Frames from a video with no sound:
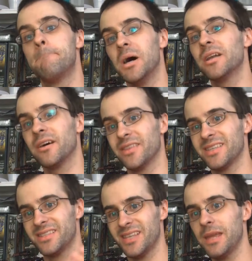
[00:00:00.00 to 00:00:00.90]
but on
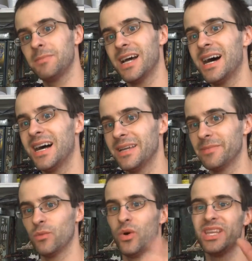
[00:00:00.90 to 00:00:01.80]
the same
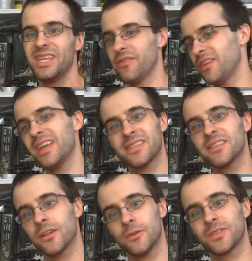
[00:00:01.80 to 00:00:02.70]
time, if he gets
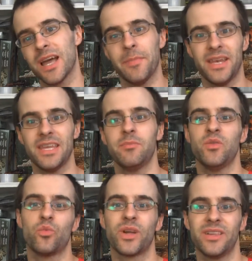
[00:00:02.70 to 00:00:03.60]
into close combat, he can
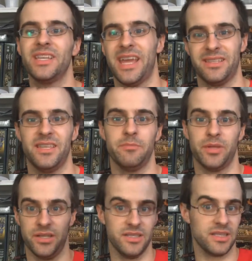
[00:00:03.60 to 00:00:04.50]
be really nasty, and
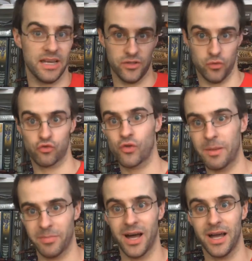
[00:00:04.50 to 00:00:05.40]
plus he's got his own
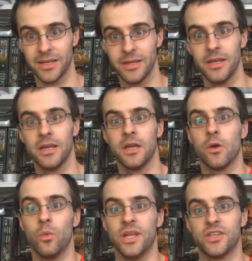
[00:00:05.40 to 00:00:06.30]
drop pod,
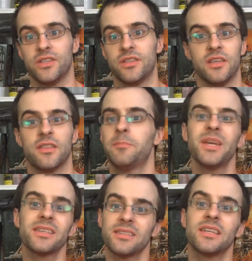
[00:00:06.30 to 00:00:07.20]
which is the
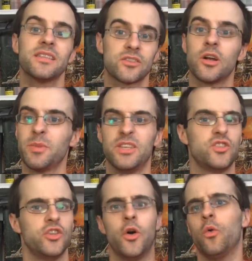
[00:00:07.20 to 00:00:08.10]
biggest thing in this army is, you